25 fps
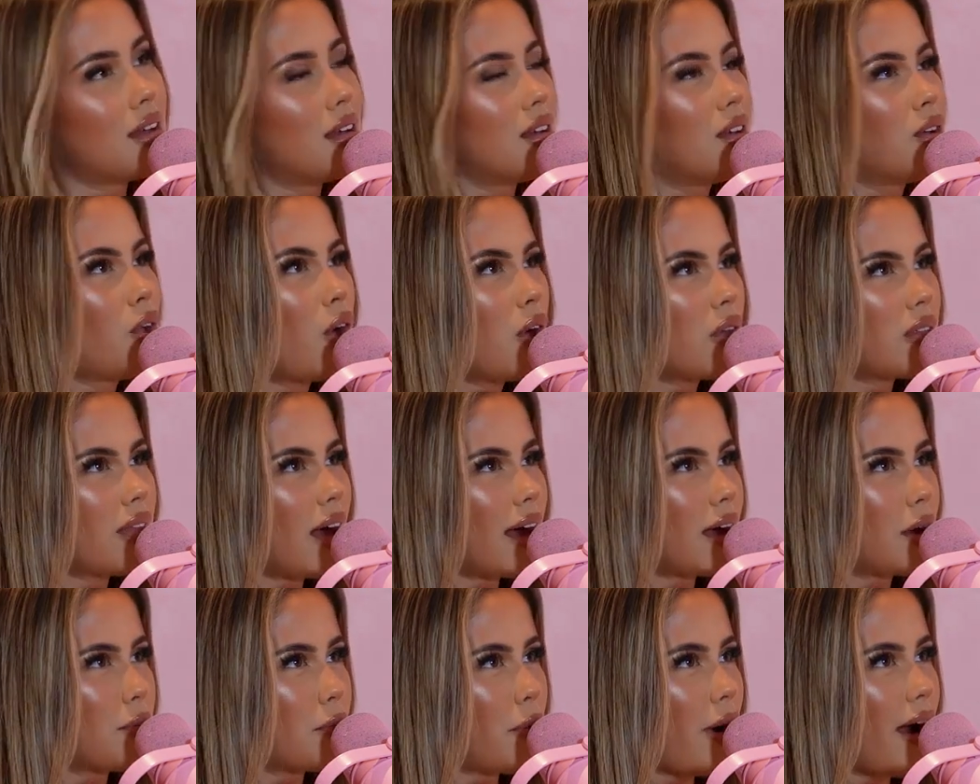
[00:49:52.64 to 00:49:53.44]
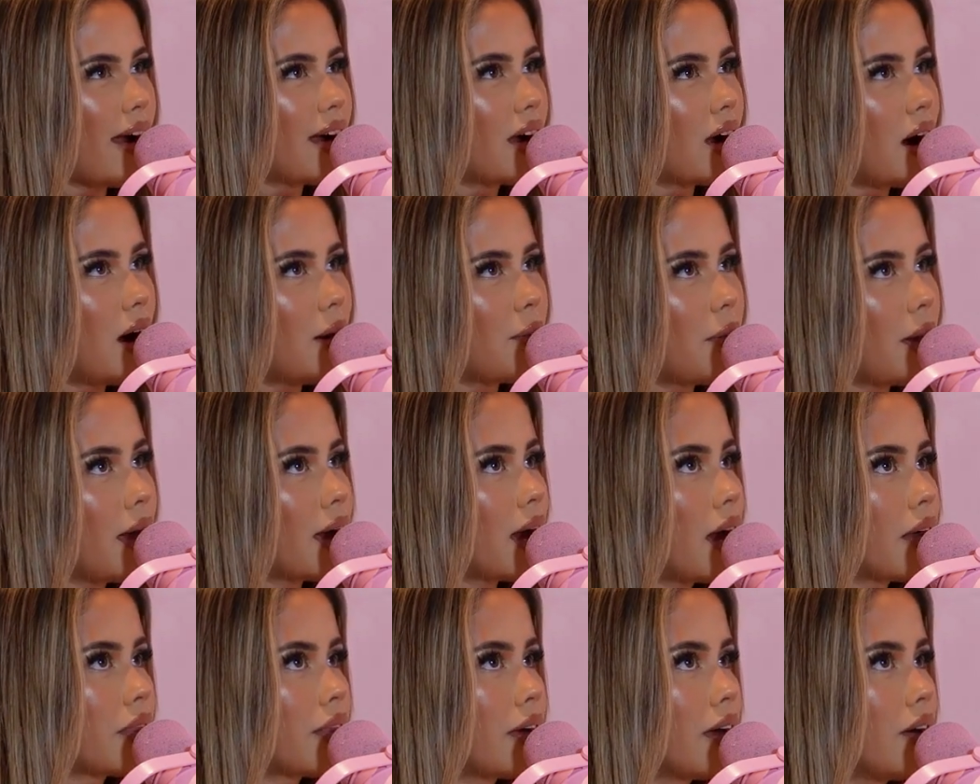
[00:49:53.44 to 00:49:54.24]
Not like a breakup. Like
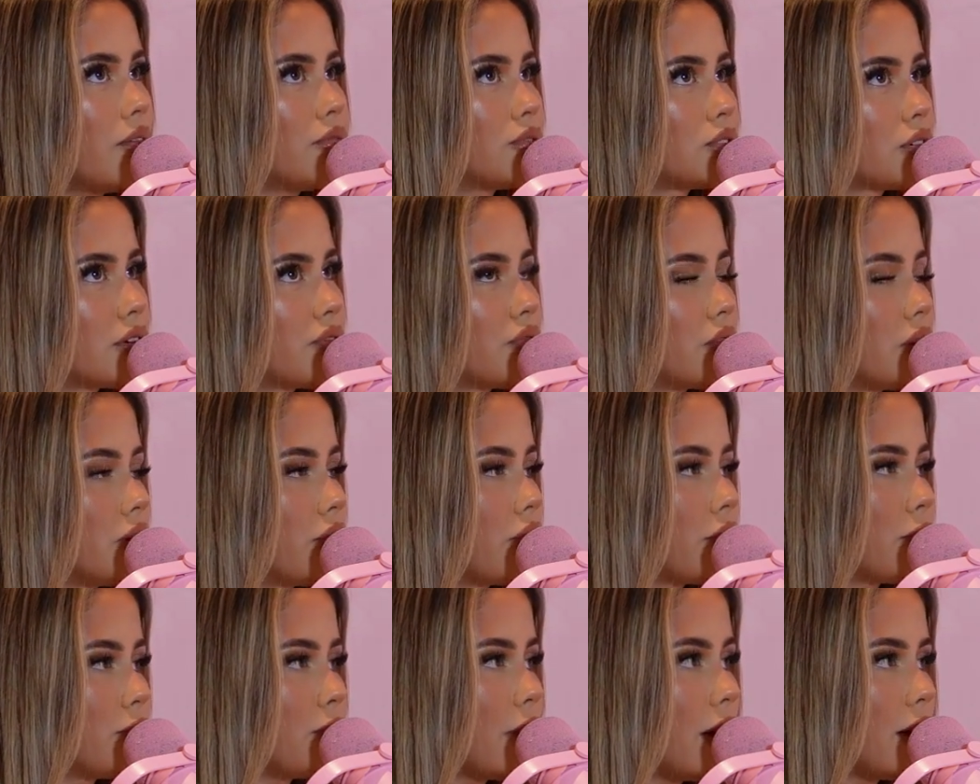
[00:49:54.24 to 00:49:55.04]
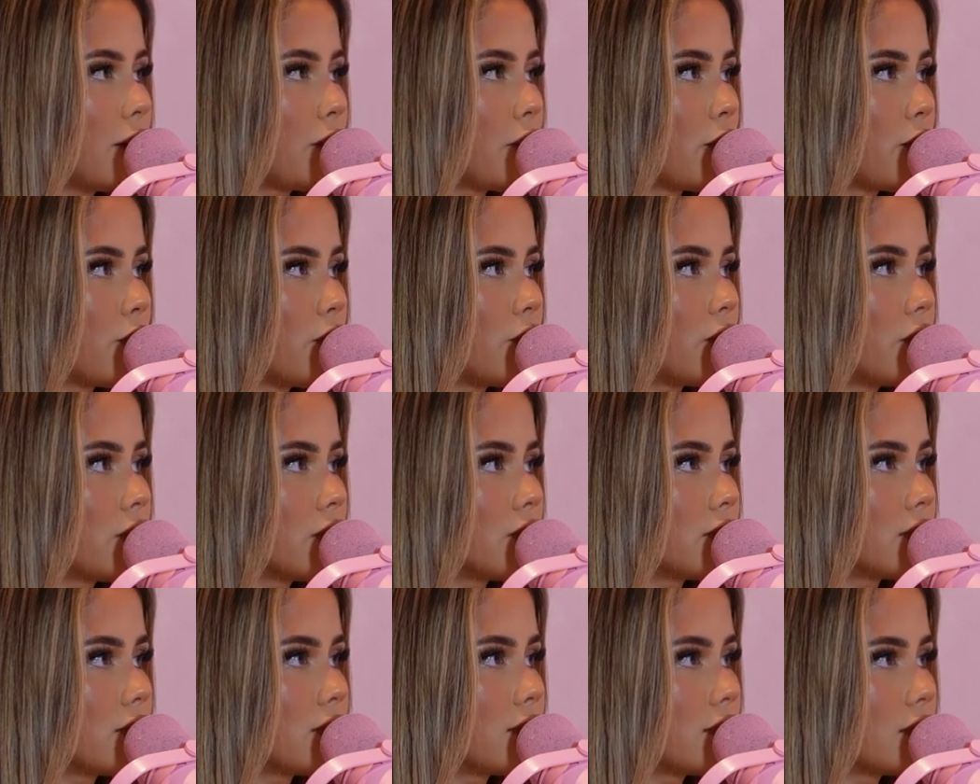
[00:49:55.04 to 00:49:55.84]
I think I've drifted from people
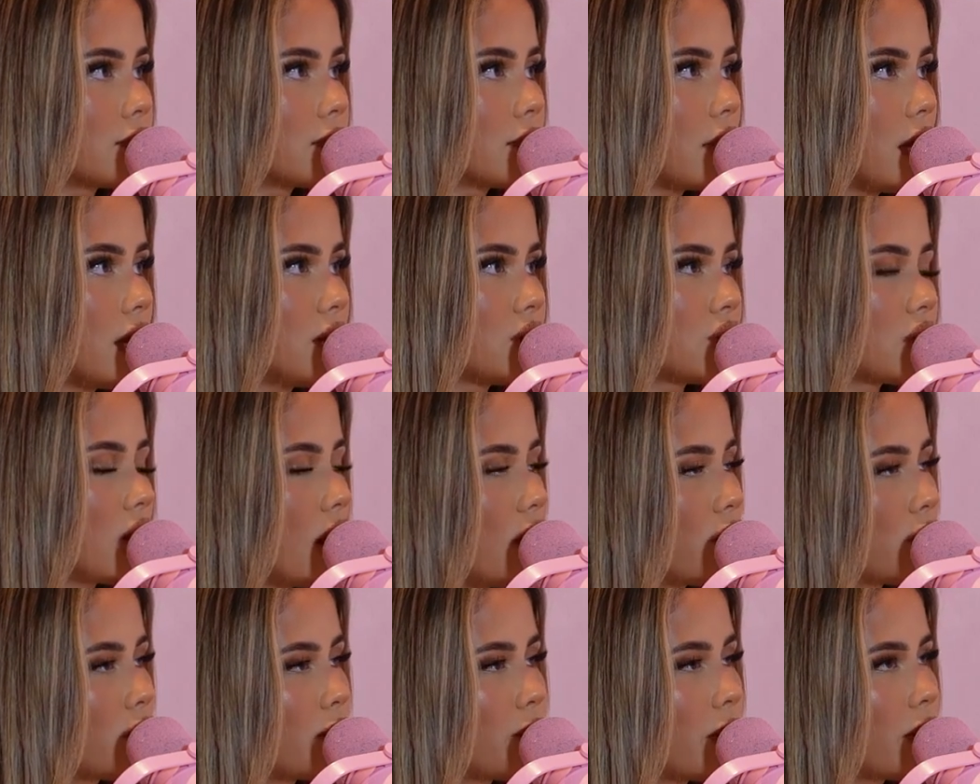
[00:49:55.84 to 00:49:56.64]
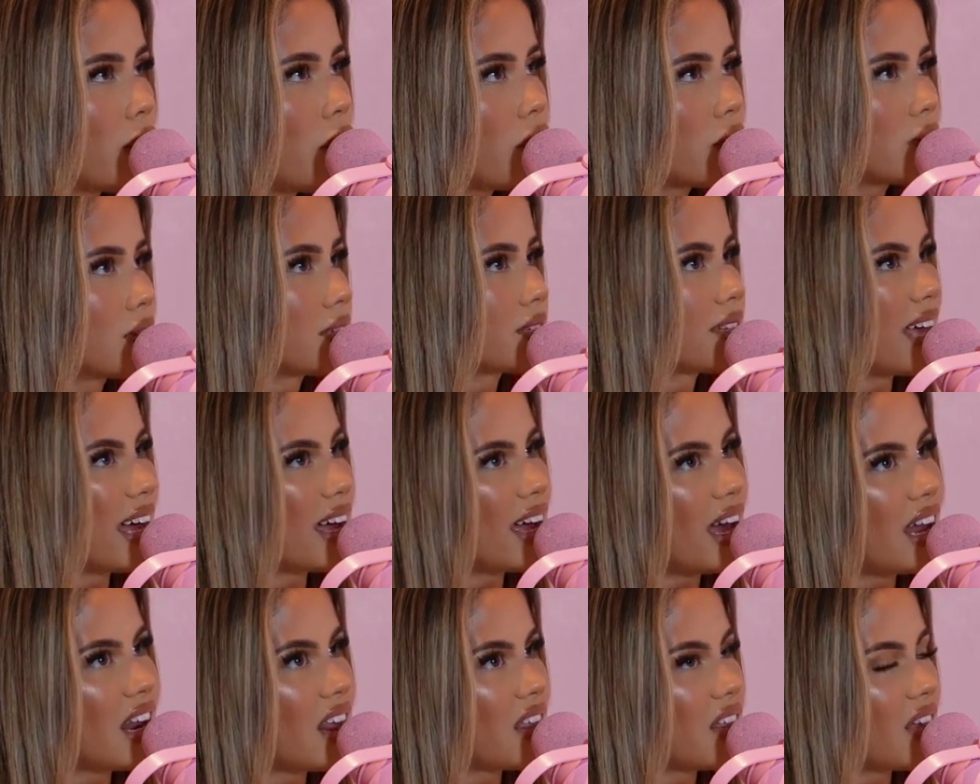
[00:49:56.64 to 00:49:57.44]
in childhood, but not because
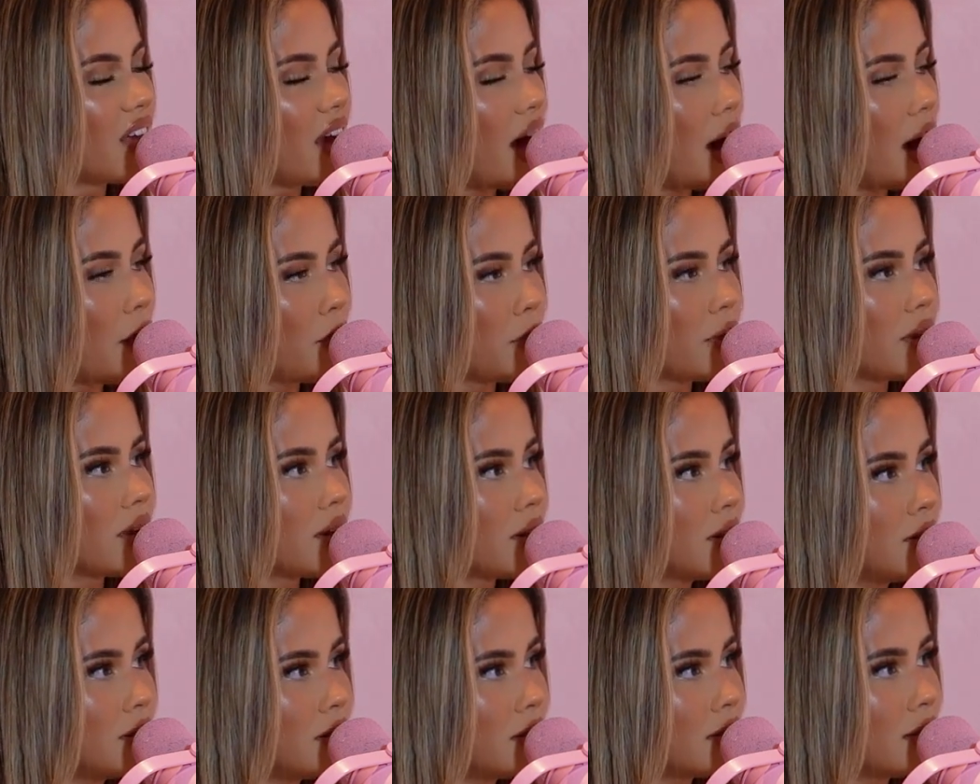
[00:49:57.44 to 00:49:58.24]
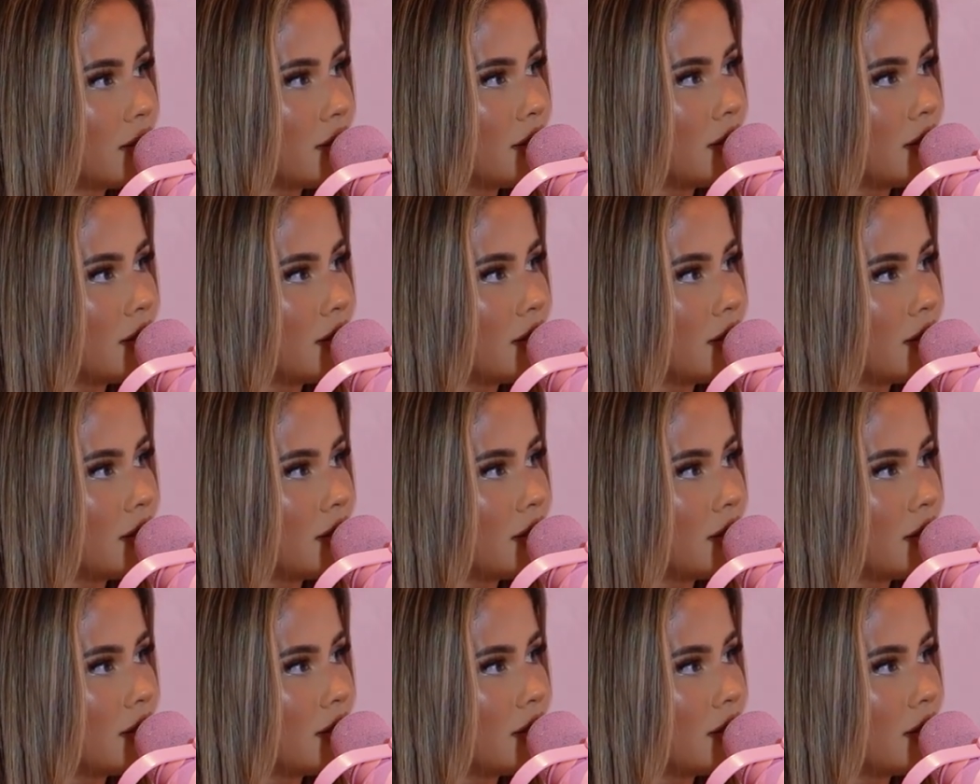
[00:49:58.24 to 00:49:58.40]
like anything happened.